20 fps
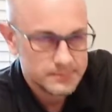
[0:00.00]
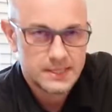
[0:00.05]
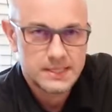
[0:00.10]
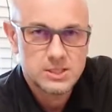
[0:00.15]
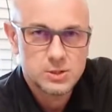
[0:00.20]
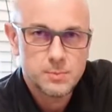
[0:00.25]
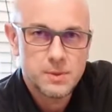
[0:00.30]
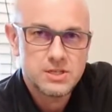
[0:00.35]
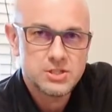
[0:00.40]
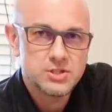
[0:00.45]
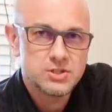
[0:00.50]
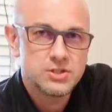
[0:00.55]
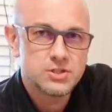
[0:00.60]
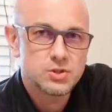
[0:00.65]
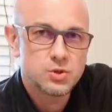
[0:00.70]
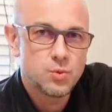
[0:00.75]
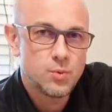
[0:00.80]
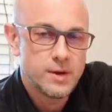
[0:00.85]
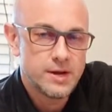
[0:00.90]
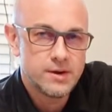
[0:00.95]

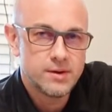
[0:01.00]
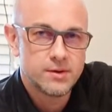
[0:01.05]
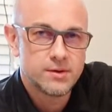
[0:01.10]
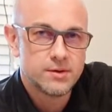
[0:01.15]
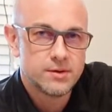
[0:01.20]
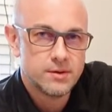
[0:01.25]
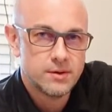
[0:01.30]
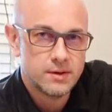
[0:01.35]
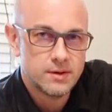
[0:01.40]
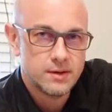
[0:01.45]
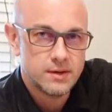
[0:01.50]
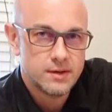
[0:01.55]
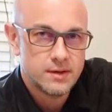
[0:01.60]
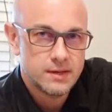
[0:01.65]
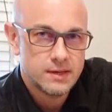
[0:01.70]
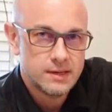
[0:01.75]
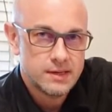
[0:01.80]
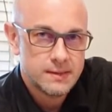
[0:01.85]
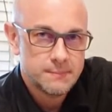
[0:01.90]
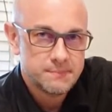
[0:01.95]
tweeter.
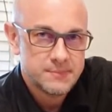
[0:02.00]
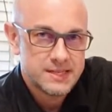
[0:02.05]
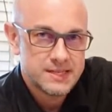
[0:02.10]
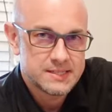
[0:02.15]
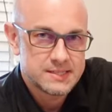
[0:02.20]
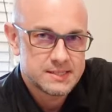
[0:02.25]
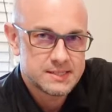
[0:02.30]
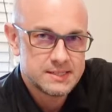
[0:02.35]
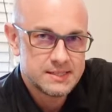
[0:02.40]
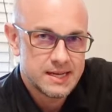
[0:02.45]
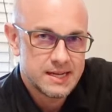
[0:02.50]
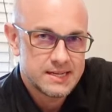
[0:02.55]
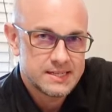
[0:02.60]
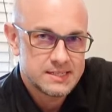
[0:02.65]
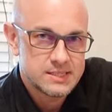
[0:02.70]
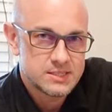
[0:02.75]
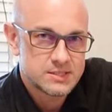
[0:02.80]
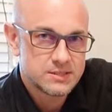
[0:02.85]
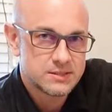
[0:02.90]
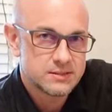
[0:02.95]
It's
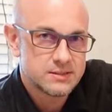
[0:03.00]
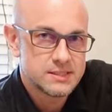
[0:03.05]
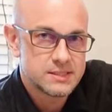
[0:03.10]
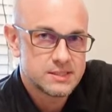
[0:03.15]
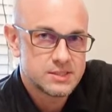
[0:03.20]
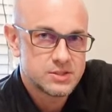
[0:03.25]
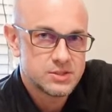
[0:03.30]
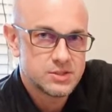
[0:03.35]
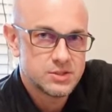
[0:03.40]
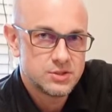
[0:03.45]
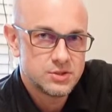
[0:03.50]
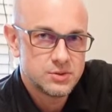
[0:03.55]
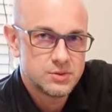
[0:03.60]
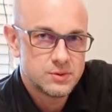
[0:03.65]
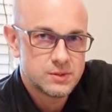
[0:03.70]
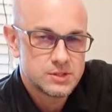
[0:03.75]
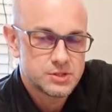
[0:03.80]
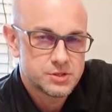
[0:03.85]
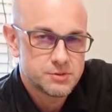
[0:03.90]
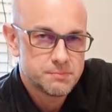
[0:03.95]
nice to listen
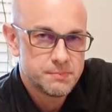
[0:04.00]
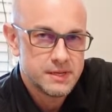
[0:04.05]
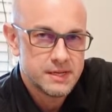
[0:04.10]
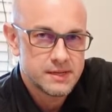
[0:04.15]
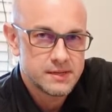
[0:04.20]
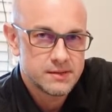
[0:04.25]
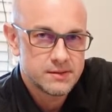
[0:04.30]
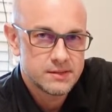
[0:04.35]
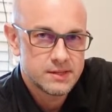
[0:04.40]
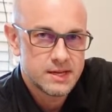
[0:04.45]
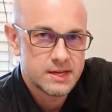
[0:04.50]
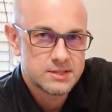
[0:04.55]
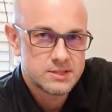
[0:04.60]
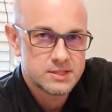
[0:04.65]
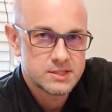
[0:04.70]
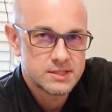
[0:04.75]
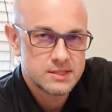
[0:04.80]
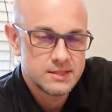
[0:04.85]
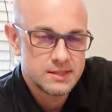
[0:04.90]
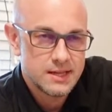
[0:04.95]
to a speaker
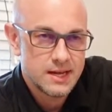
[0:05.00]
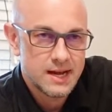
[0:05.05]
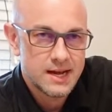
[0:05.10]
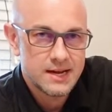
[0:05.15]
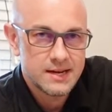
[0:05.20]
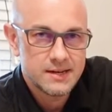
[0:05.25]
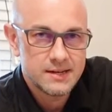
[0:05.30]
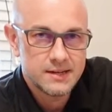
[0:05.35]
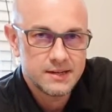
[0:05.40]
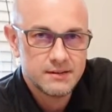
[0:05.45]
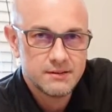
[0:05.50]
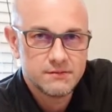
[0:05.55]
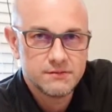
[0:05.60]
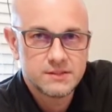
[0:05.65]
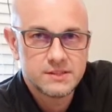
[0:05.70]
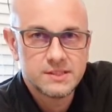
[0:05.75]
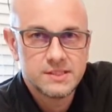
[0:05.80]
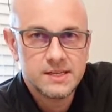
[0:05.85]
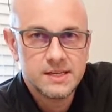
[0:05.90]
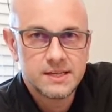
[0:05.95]
that's not ear
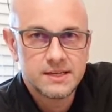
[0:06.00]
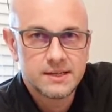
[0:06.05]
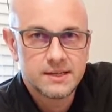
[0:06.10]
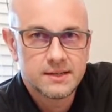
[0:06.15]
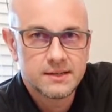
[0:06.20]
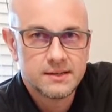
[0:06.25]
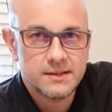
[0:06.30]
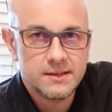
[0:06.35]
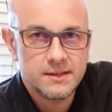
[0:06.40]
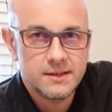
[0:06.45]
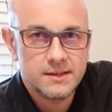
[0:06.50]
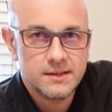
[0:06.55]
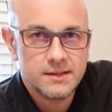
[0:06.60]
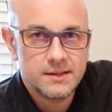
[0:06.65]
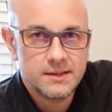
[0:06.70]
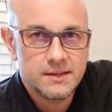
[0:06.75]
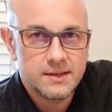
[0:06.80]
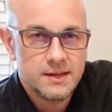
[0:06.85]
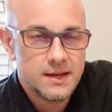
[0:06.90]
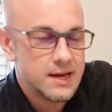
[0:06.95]
fatiguing.
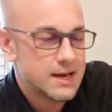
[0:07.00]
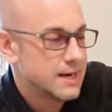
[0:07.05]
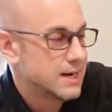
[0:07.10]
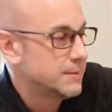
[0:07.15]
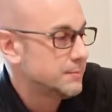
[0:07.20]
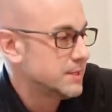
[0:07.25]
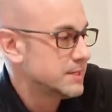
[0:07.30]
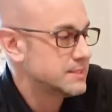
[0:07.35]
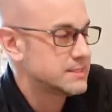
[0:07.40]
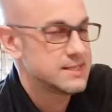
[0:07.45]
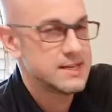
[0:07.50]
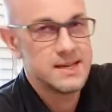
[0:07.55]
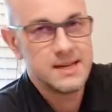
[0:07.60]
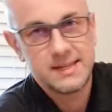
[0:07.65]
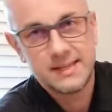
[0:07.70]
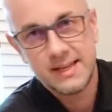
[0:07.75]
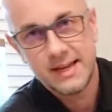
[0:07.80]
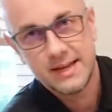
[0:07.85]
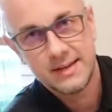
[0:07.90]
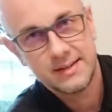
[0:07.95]
And I'm not
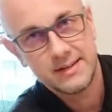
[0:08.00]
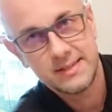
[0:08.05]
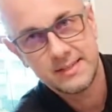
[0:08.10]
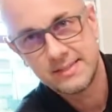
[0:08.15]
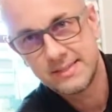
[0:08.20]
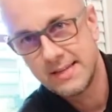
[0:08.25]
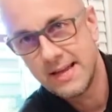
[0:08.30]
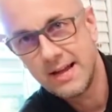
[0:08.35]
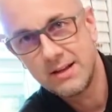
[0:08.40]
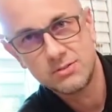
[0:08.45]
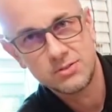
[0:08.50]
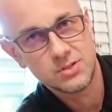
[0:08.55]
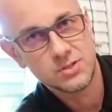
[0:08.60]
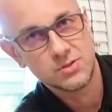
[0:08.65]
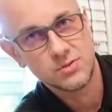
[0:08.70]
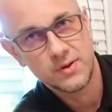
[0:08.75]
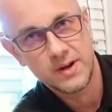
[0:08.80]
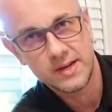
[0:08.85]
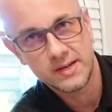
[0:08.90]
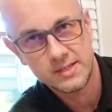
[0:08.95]
saying that it sounds the
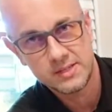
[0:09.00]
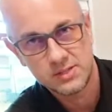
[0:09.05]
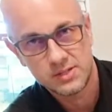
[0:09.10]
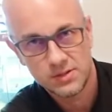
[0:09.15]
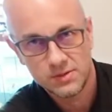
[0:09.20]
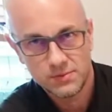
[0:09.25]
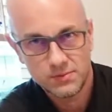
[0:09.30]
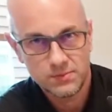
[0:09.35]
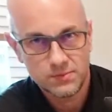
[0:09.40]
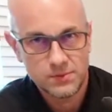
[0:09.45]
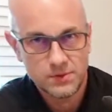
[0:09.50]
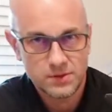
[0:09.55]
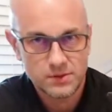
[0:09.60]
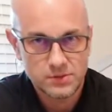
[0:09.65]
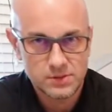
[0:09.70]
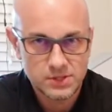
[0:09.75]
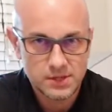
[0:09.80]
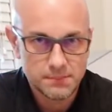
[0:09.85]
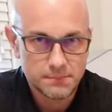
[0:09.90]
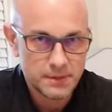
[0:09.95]
greatest, so, you know,
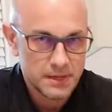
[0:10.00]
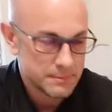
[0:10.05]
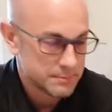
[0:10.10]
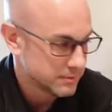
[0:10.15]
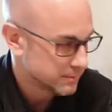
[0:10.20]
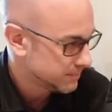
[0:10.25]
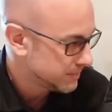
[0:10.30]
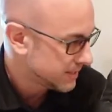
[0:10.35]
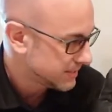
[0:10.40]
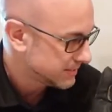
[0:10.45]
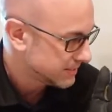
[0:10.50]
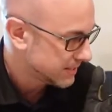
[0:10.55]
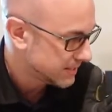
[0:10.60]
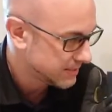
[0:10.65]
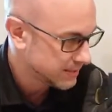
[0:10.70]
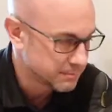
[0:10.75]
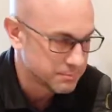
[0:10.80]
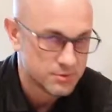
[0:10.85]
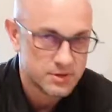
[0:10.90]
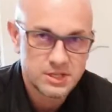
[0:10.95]
some people might
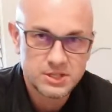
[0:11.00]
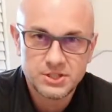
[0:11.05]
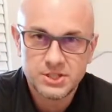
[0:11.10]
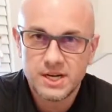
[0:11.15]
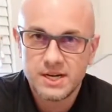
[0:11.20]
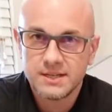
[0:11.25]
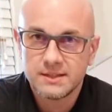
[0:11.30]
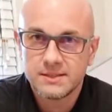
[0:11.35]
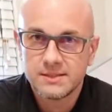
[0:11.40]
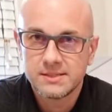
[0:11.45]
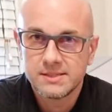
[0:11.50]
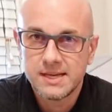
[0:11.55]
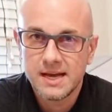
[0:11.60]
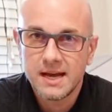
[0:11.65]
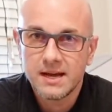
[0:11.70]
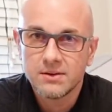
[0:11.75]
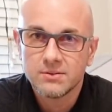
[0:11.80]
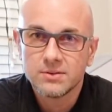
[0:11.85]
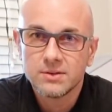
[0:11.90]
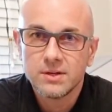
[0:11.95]
not appreciate the
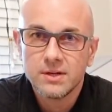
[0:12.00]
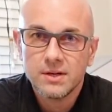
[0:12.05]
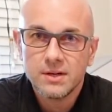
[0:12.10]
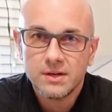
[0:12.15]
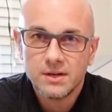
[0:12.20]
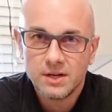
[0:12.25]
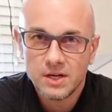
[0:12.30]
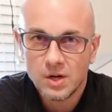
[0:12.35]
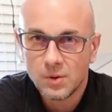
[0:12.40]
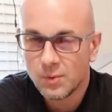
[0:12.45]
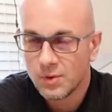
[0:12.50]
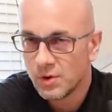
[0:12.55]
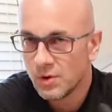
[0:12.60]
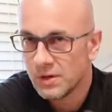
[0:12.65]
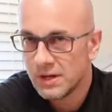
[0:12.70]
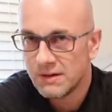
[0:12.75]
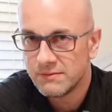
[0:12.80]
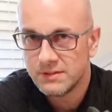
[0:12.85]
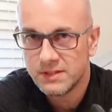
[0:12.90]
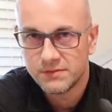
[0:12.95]
sound. You know, we
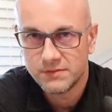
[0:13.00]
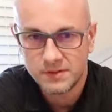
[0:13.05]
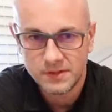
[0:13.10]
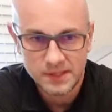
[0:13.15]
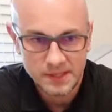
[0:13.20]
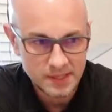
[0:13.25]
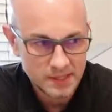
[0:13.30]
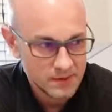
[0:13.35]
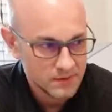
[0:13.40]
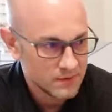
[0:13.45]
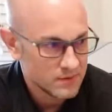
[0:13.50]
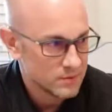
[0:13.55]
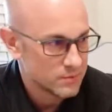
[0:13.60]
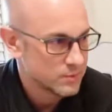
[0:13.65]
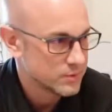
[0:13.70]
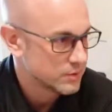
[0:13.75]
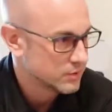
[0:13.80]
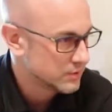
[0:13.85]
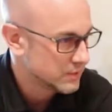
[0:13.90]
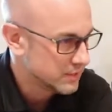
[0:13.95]
all have different hearing,
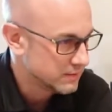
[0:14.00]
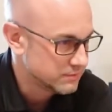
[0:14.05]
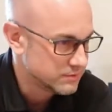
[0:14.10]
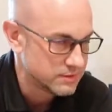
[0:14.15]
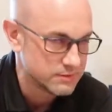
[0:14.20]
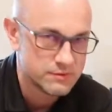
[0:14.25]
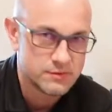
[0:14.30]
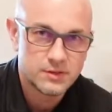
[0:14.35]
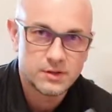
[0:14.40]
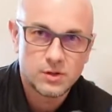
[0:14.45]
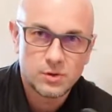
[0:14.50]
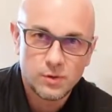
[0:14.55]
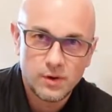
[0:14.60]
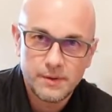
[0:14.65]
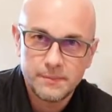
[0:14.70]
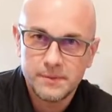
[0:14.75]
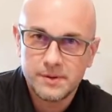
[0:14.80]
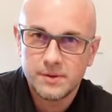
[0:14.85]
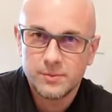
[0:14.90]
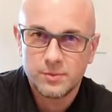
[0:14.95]
we all have different
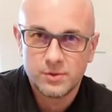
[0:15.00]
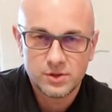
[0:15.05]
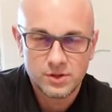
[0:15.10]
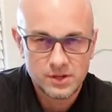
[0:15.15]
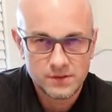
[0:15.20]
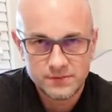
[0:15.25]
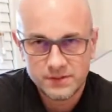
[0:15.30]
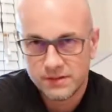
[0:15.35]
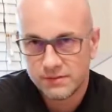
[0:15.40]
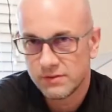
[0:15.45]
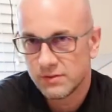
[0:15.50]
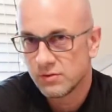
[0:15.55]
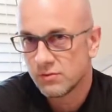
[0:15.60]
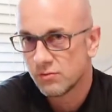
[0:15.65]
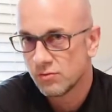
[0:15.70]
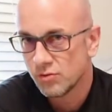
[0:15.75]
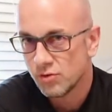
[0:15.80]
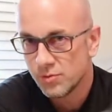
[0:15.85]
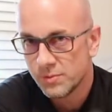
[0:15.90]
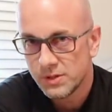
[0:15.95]
equipment, and we all have different
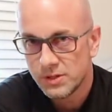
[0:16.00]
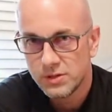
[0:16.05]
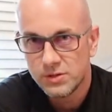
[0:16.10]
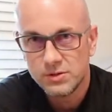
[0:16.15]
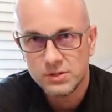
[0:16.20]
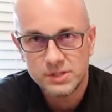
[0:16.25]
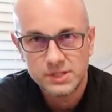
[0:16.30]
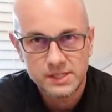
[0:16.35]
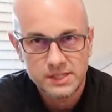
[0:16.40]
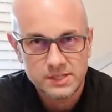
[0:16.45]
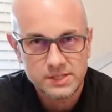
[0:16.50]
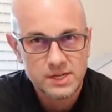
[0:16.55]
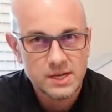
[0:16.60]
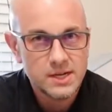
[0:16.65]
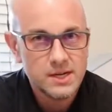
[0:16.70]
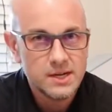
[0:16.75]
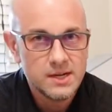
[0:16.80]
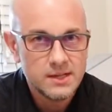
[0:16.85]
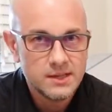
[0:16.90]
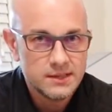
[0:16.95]
room acoustics.
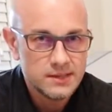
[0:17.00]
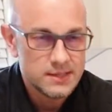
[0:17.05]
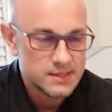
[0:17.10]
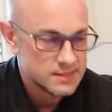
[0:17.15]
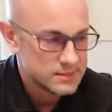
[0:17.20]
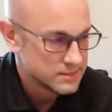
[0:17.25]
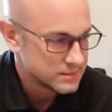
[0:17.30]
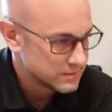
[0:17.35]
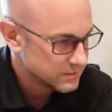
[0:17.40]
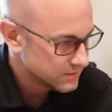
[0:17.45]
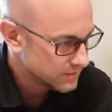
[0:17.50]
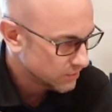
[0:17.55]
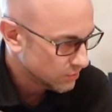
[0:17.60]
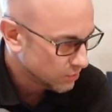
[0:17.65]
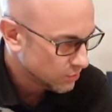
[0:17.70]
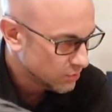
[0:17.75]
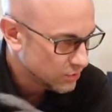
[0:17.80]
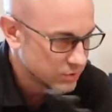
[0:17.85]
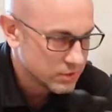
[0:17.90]
There's all